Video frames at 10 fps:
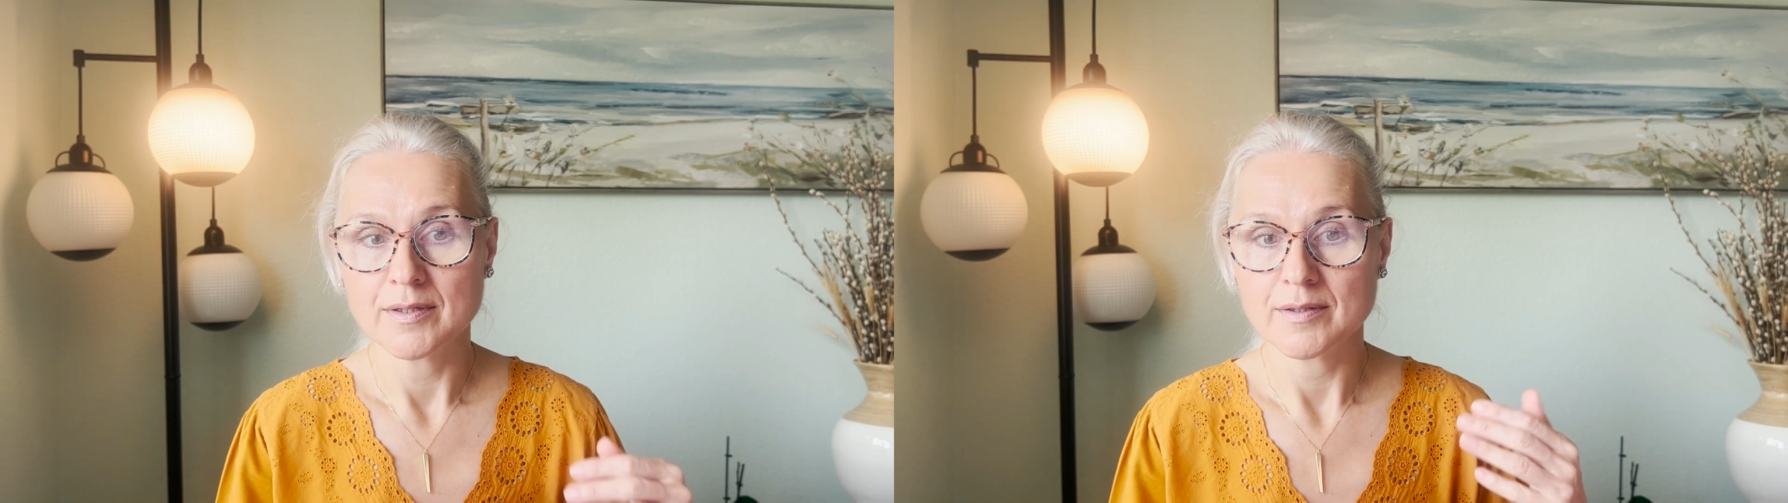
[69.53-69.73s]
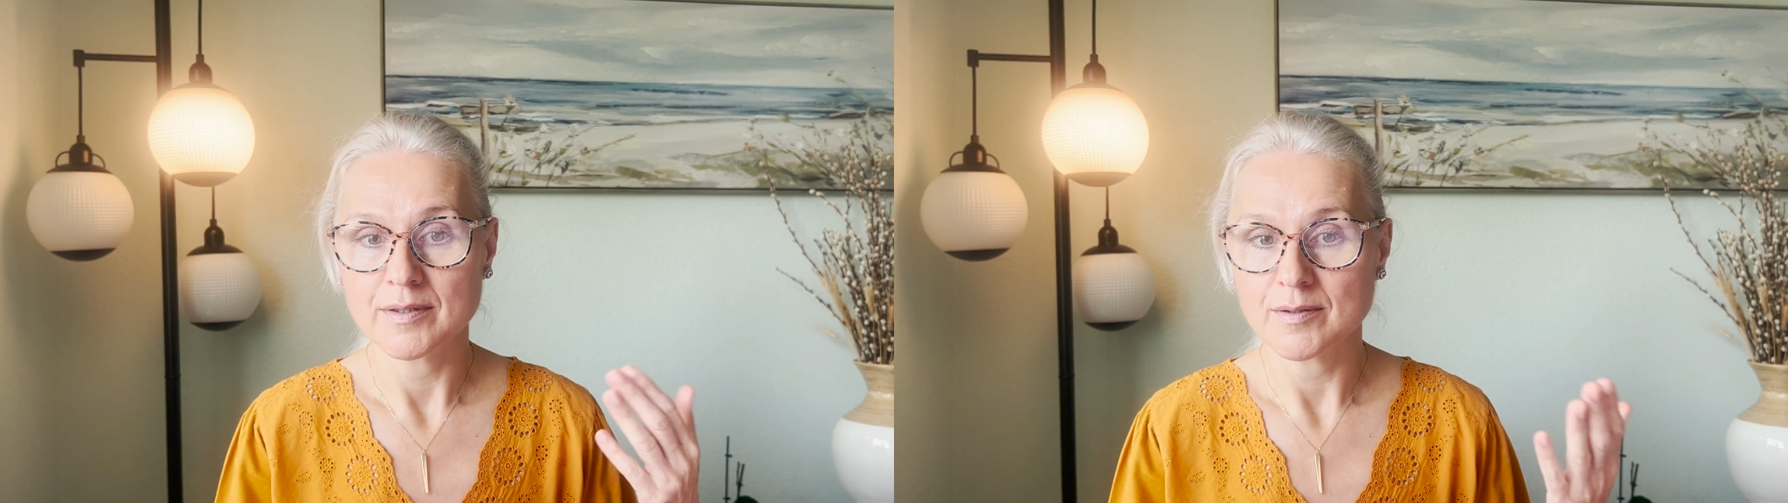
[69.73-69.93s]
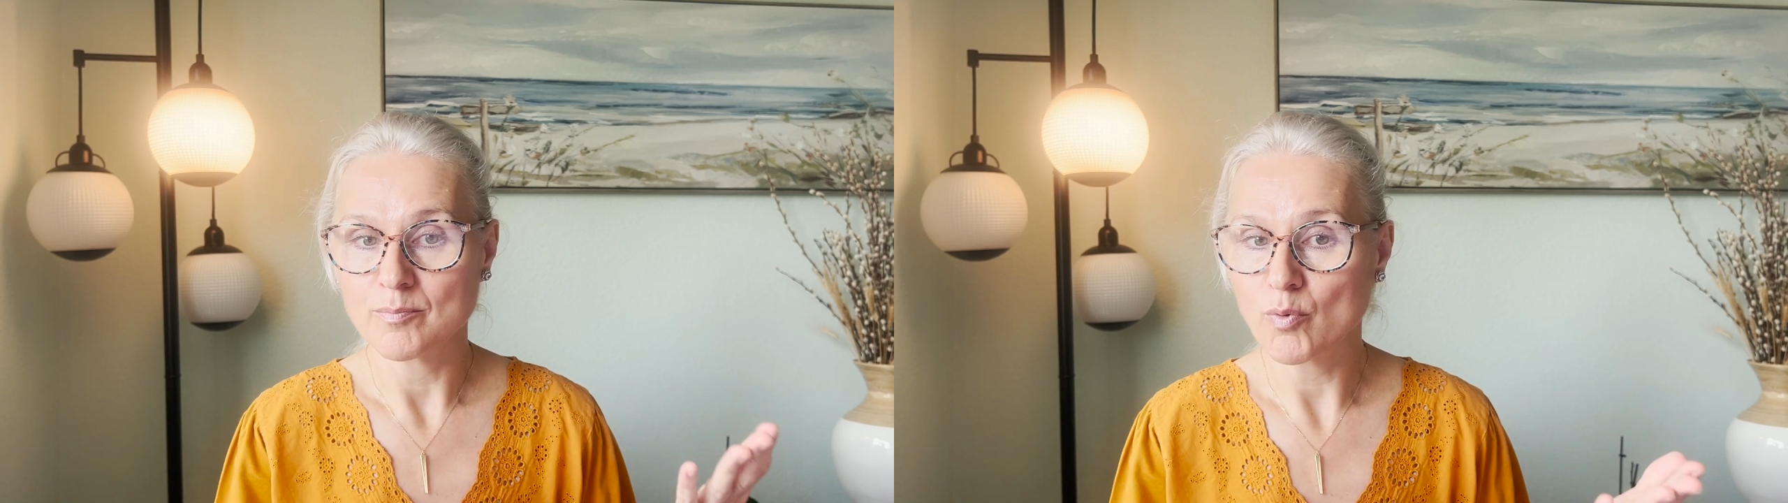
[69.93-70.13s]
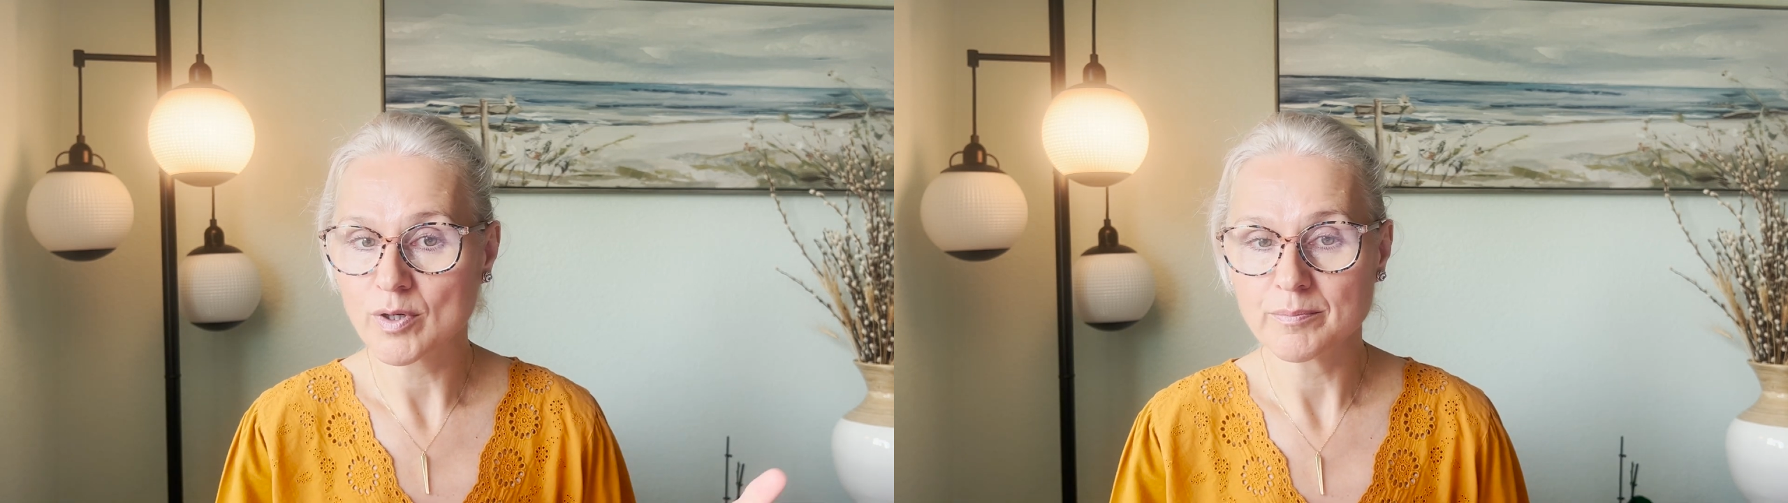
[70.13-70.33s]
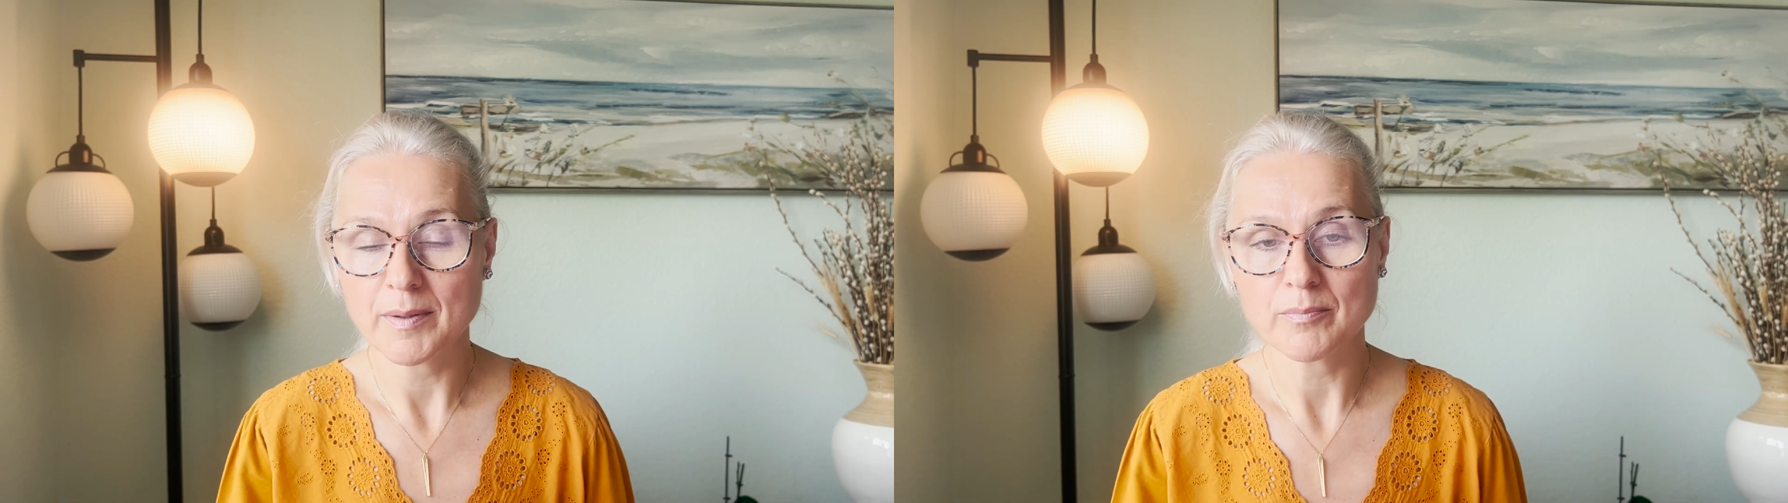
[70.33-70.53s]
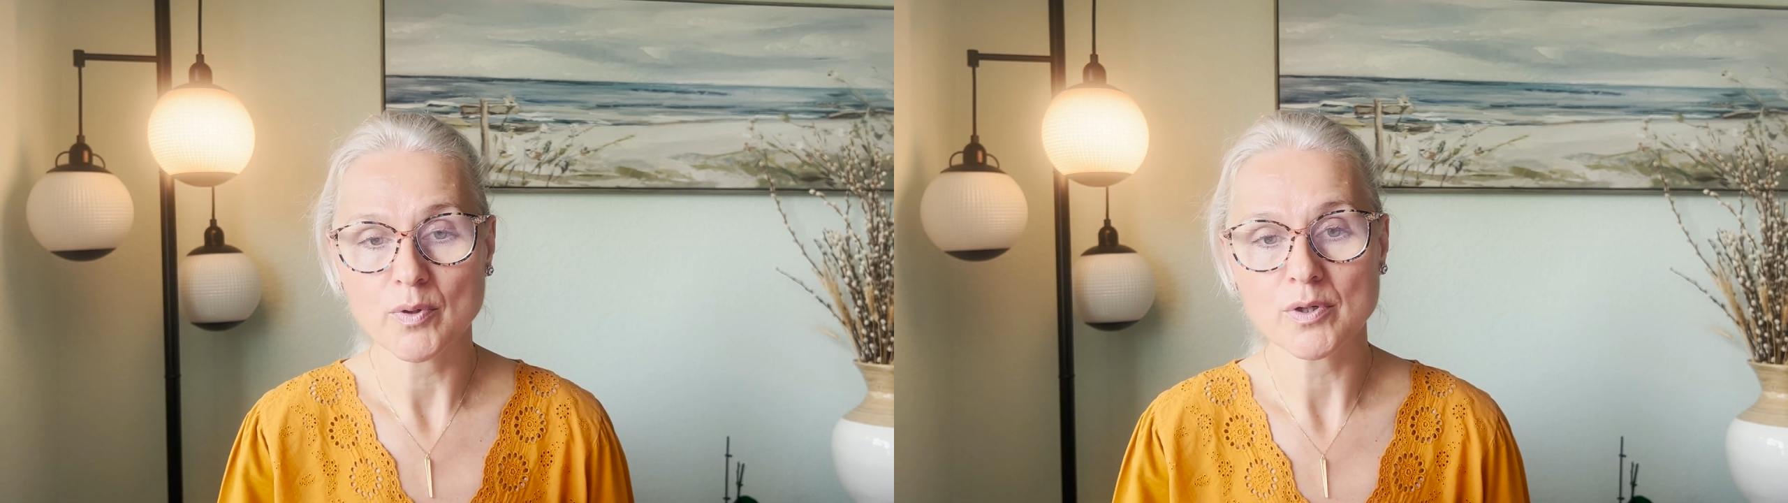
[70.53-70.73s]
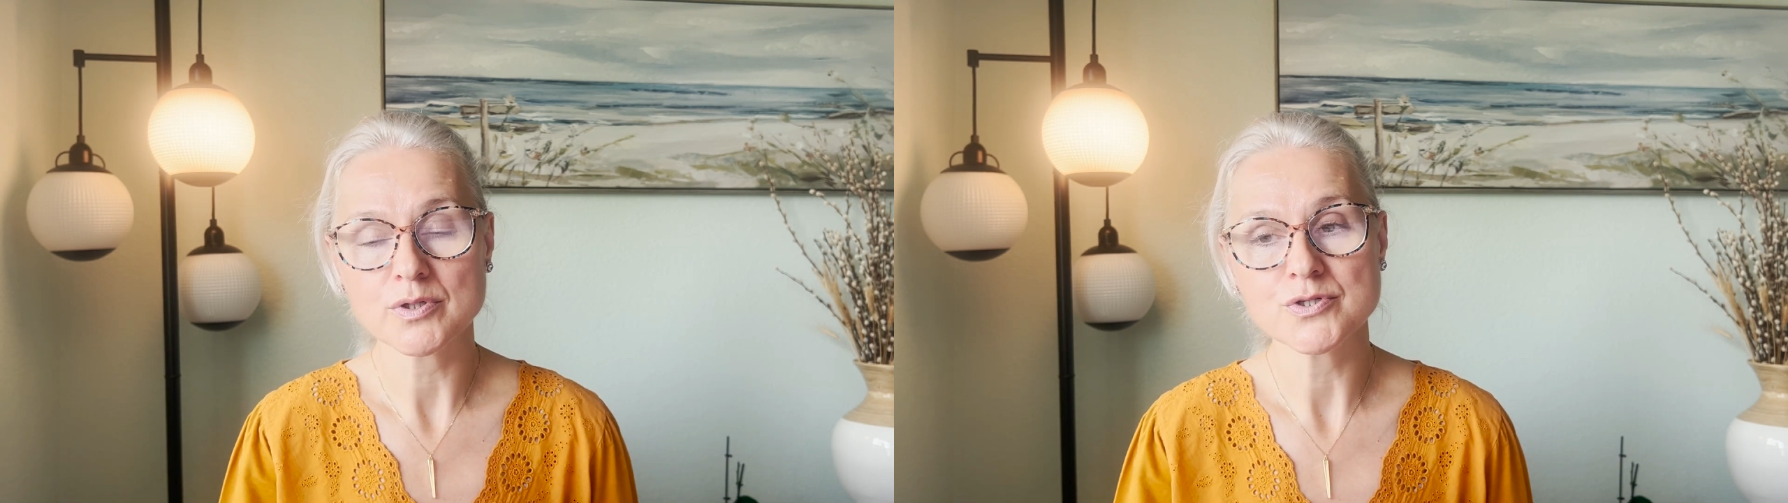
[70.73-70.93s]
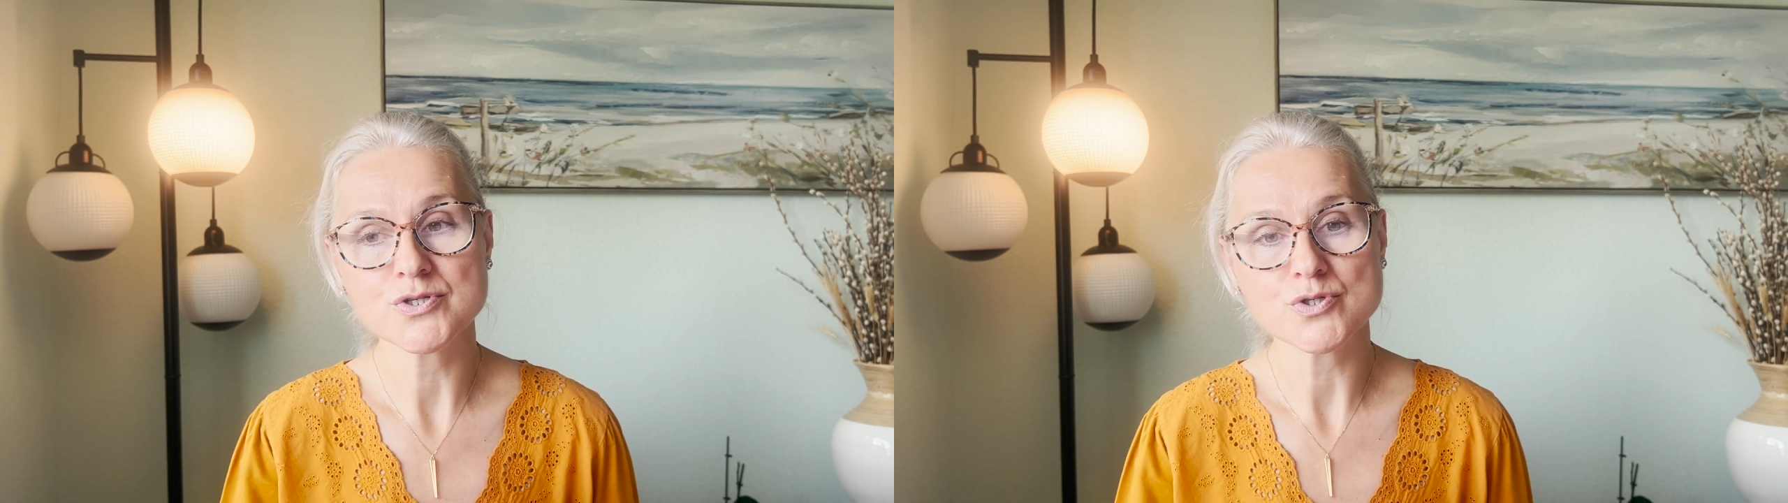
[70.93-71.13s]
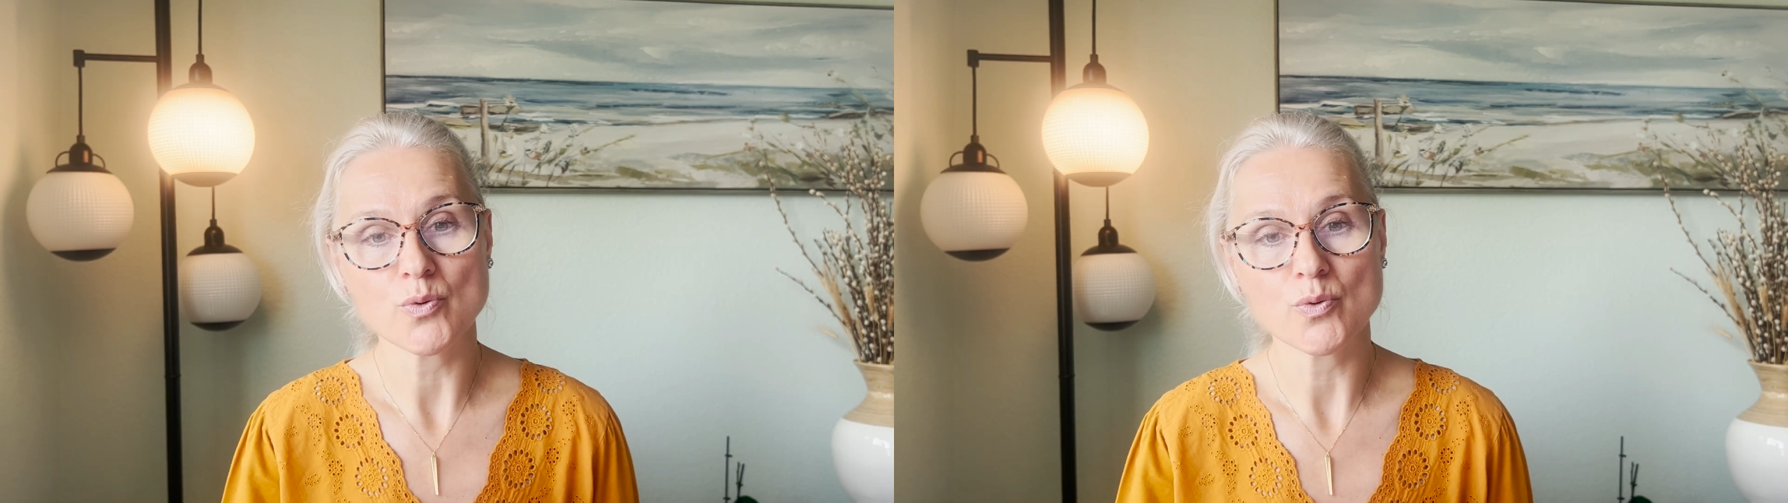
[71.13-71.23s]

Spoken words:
board members